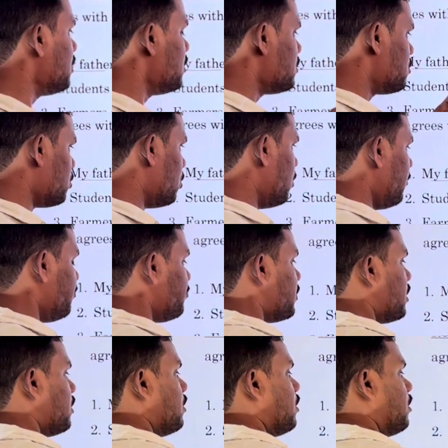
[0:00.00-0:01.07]

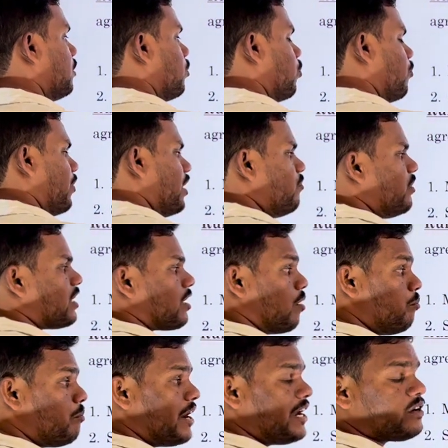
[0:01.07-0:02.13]
So when we
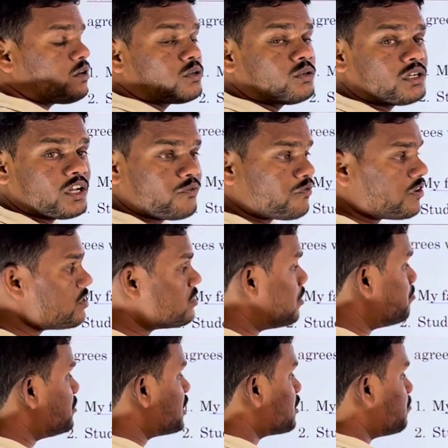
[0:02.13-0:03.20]
combine two different
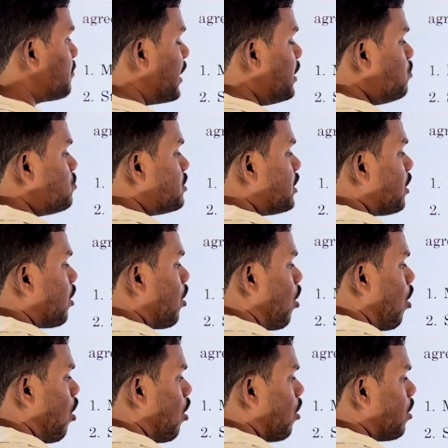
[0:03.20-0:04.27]
subjects by using
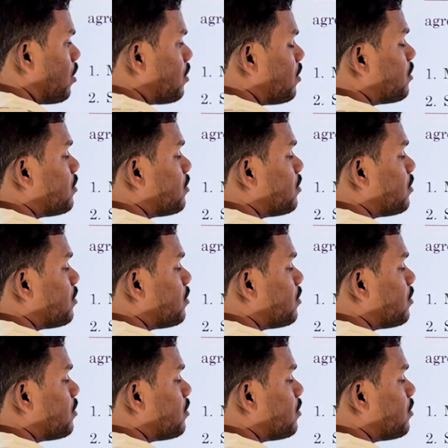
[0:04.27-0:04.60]
or,